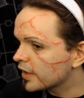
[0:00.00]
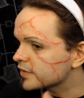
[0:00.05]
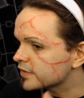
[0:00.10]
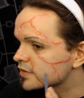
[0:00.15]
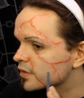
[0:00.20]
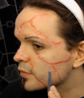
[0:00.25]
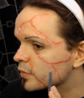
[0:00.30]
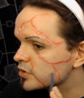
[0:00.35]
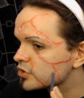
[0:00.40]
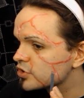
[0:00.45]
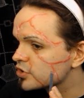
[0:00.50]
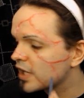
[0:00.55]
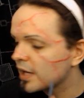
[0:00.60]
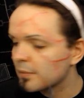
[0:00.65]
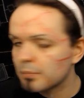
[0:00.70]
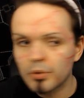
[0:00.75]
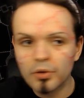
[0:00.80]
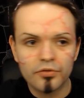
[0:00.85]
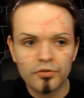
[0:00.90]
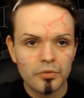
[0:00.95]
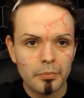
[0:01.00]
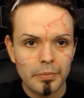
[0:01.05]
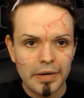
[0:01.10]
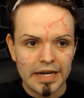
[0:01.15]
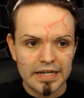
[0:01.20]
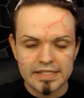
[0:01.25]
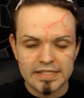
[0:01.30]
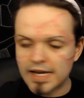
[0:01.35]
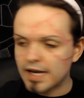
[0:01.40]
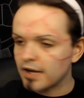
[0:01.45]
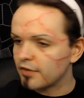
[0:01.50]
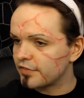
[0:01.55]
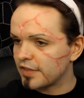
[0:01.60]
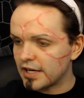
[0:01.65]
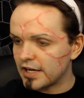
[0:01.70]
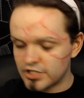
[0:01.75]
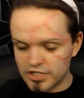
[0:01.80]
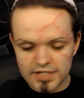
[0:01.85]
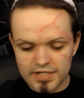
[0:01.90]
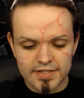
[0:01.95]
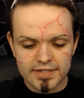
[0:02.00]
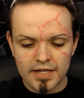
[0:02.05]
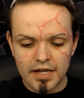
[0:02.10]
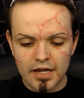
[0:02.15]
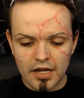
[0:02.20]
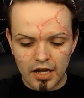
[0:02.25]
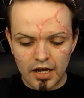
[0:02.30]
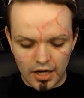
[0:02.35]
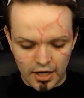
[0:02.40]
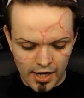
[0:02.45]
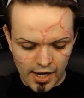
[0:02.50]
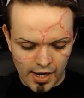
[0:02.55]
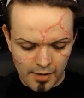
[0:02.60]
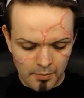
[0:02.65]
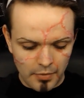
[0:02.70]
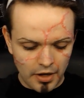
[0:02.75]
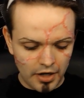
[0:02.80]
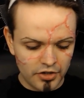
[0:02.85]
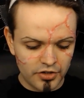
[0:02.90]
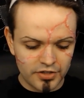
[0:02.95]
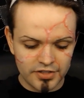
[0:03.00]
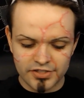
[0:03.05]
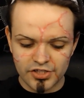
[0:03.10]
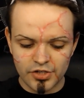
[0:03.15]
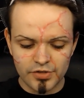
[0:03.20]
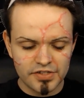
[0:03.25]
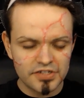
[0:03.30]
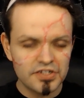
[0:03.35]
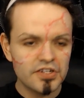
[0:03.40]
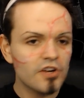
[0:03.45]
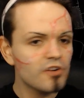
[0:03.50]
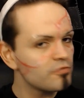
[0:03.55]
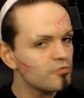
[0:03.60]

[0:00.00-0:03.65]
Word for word: Okay, so once you're happy with the blending of the edges, um, you can use a